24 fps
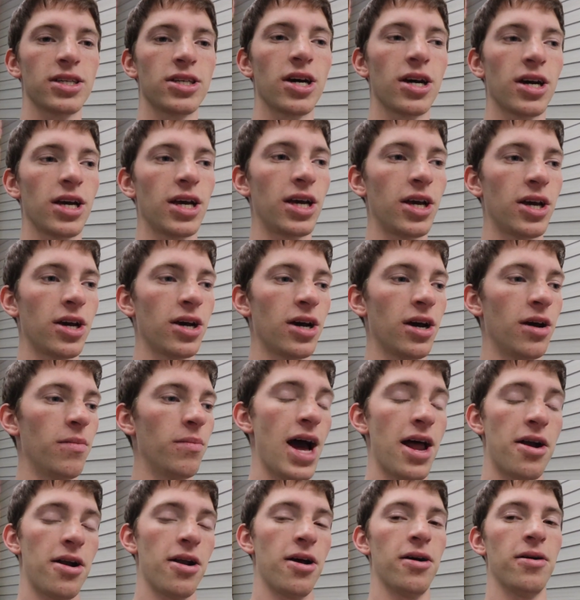sucking good.
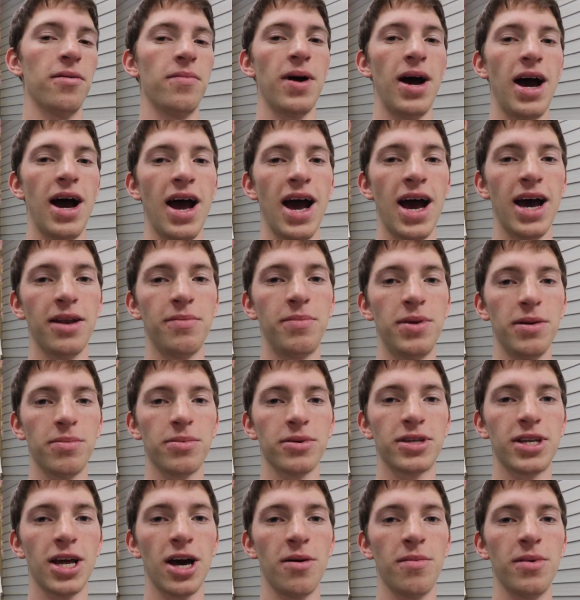I don't know, I had
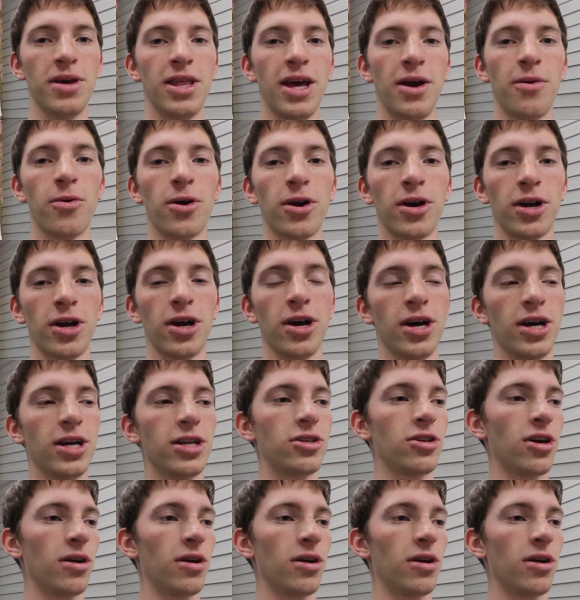people tell me they work good,